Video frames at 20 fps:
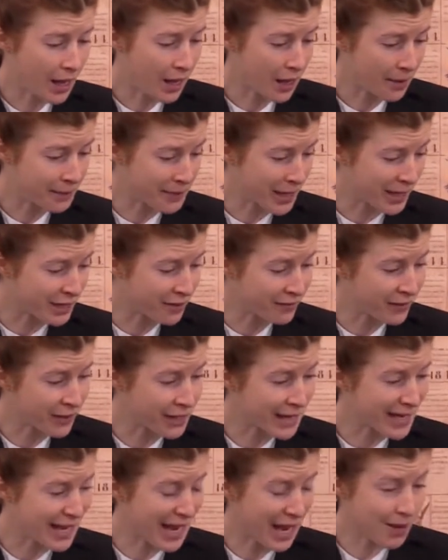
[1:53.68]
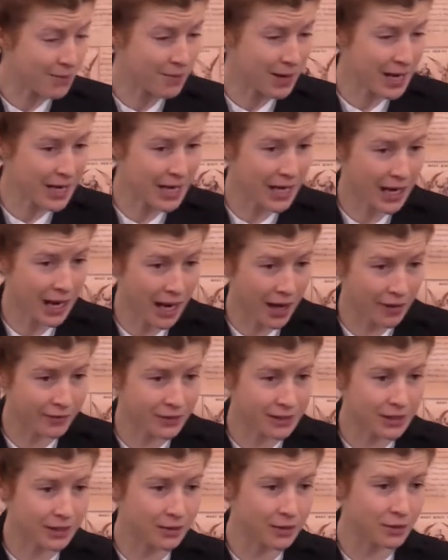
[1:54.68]
at the very camp meeting
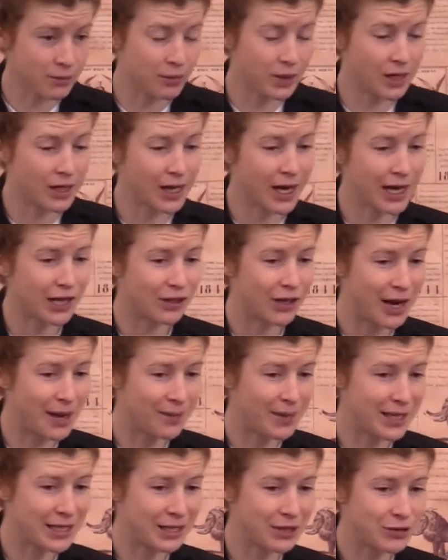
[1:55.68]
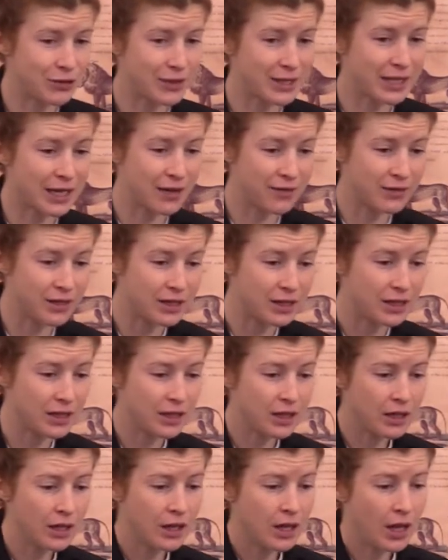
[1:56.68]
after the Midnight Cry message was given,
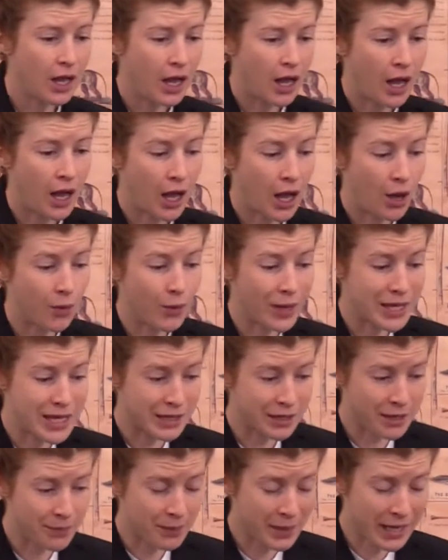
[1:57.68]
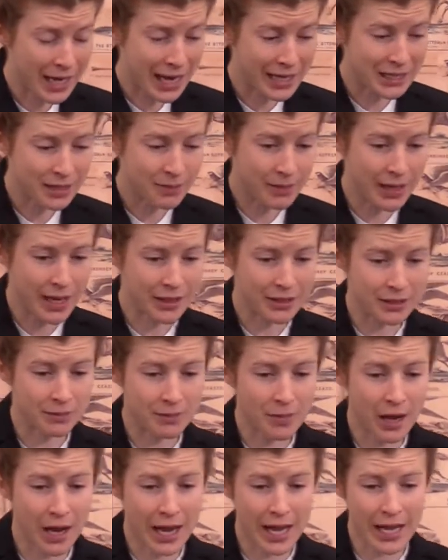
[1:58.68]
whether it began to be
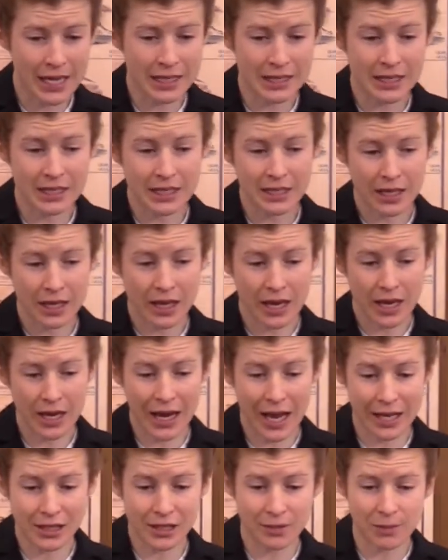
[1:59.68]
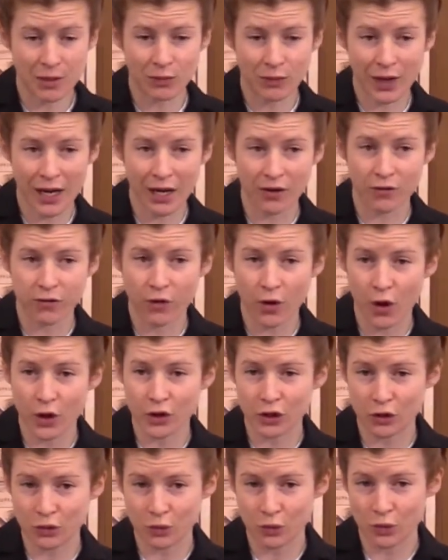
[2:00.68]
undermined, it had to be
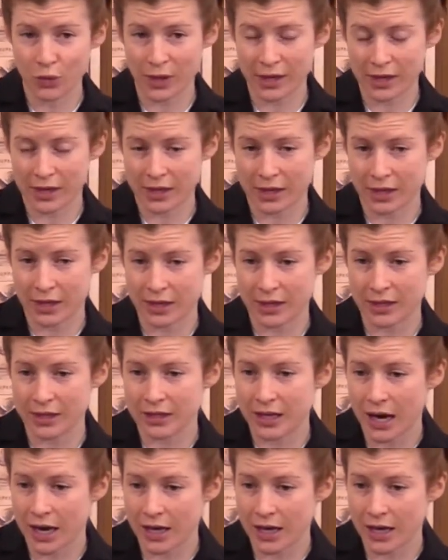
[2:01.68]
reinforced with the